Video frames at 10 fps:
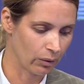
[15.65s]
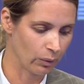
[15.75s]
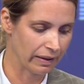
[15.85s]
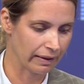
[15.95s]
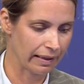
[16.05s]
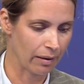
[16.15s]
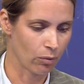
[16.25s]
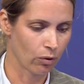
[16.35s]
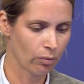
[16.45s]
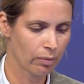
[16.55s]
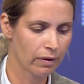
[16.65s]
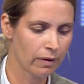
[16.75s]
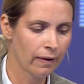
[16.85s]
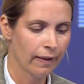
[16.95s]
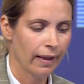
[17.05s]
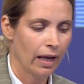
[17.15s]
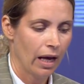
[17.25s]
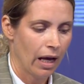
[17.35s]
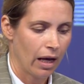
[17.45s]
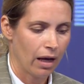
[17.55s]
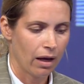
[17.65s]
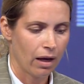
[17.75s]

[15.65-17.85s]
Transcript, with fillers: Those are the eight member states.